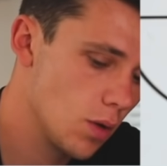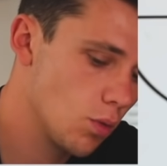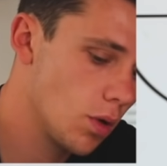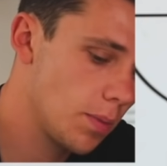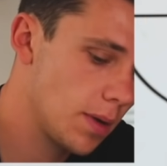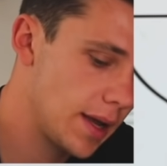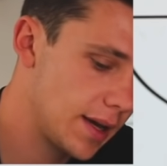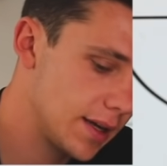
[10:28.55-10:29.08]

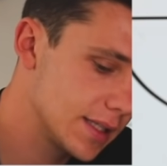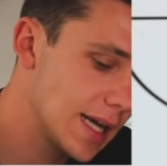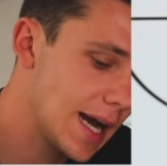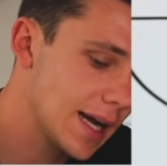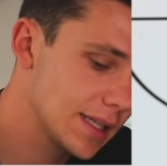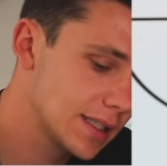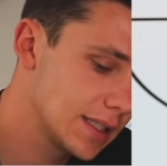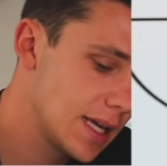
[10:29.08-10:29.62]
One player
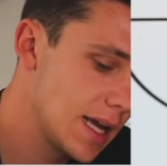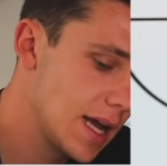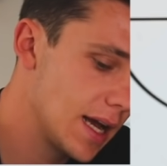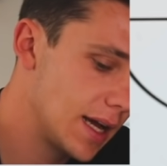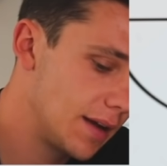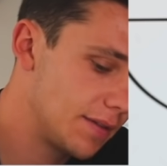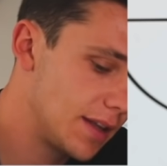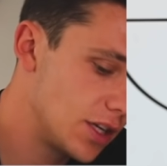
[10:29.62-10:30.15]
attacks,
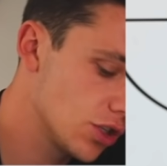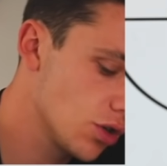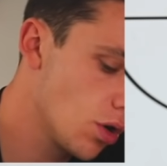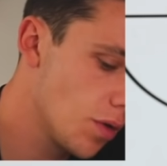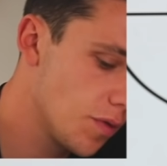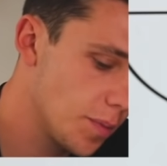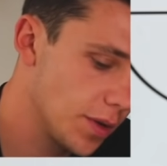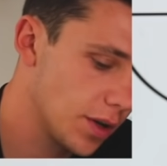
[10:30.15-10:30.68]
and if they
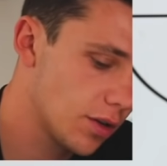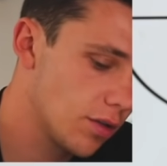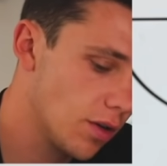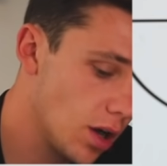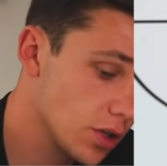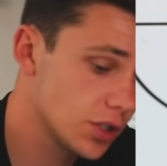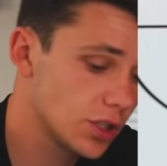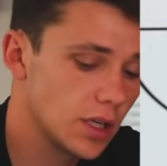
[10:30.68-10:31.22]
score from the
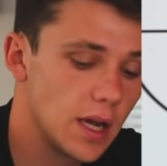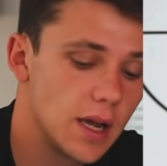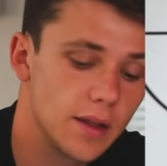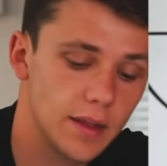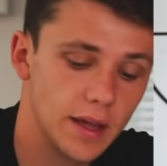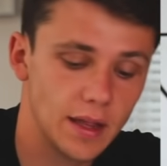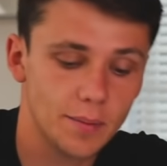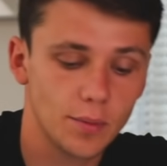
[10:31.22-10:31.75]
cross,
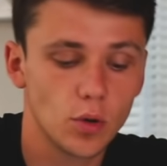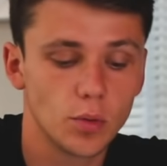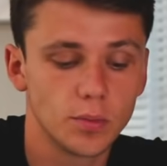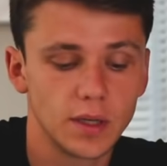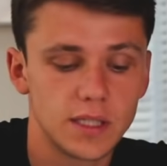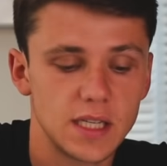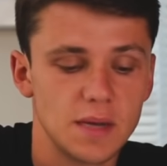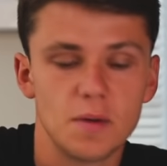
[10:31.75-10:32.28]
they then become
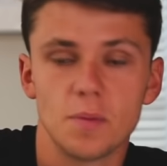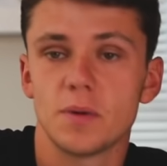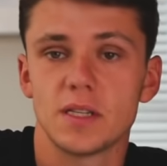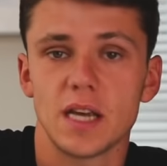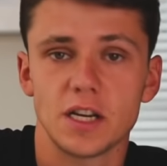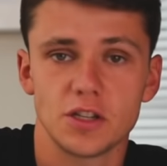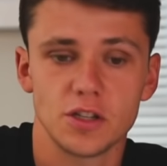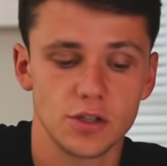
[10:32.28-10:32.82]
the team in
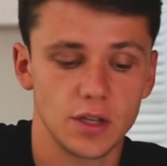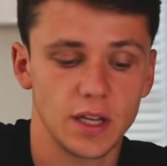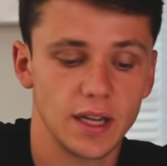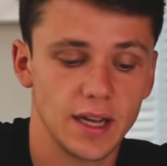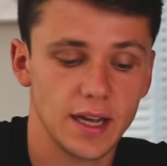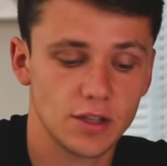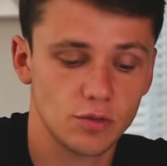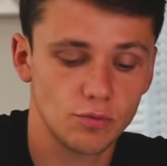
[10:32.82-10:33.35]
possession, so they can
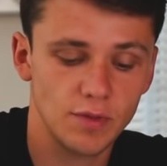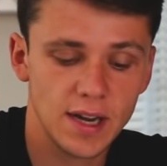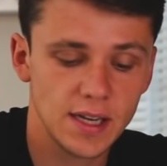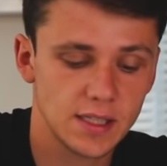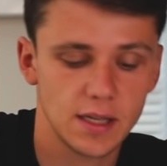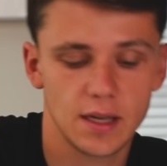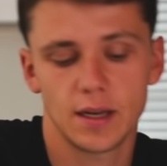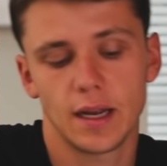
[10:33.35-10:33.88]
get some
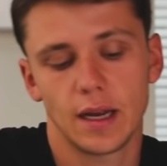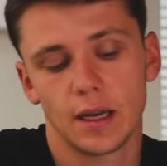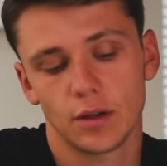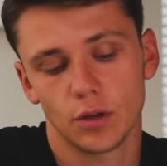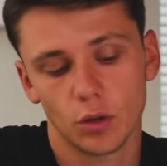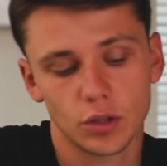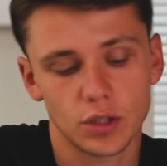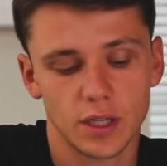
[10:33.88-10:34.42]
rest and they can
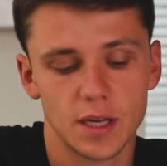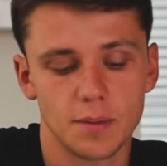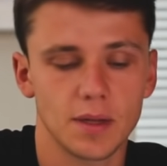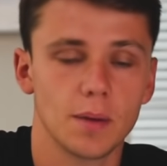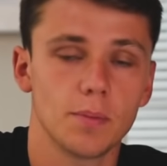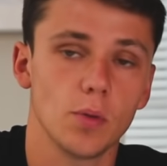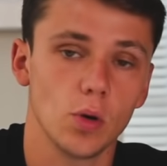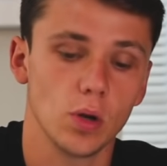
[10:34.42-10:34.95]
look to keep
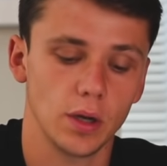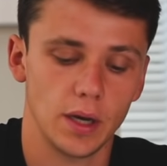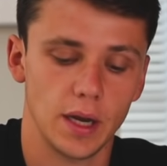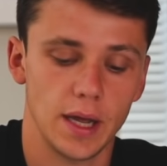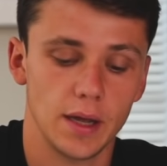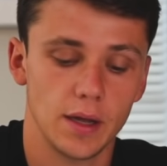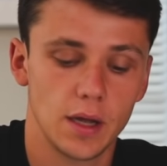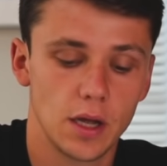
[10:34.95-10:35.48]
that ball in
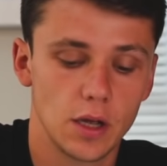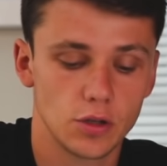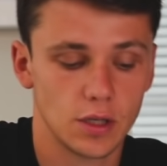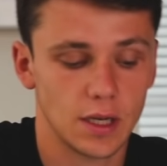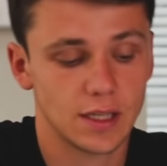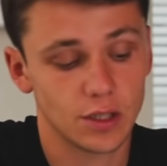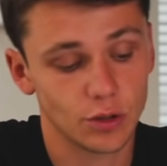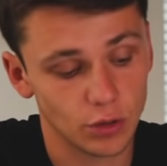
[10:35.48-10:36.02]
there. So
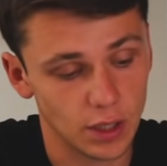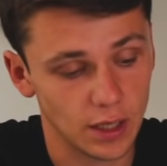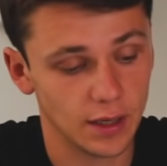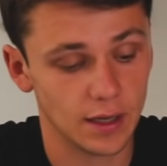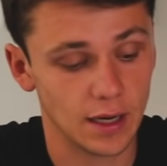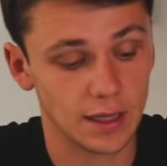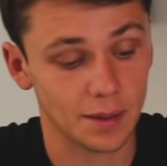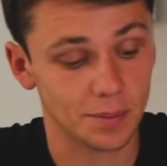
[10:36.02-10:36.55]
that's another
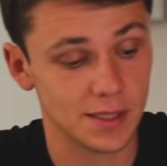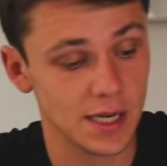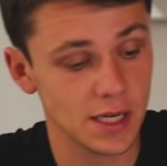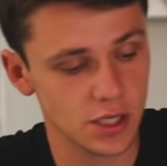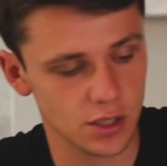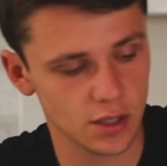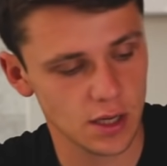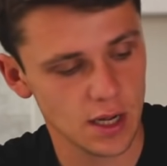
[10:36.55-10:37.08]
little adaptation